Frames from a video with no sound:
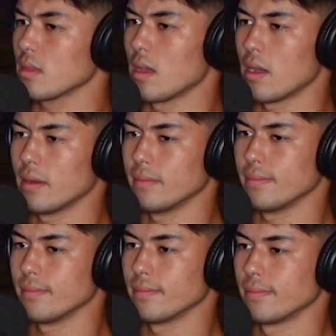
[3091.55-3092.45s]
I
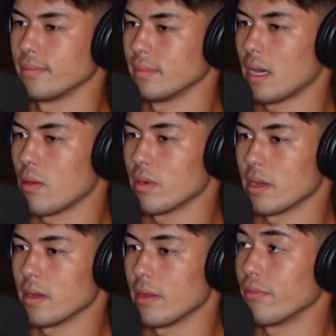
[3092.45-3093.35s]
want
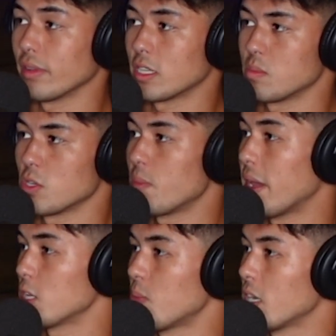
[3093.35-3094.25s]
to inflict as much pain
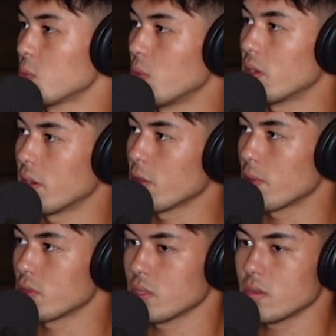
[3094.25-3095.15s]
as possible on another
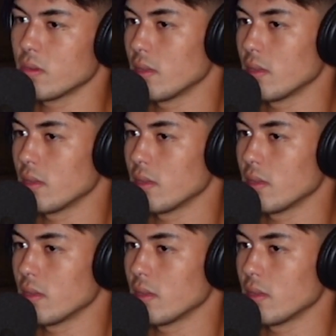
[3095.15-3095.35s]
person,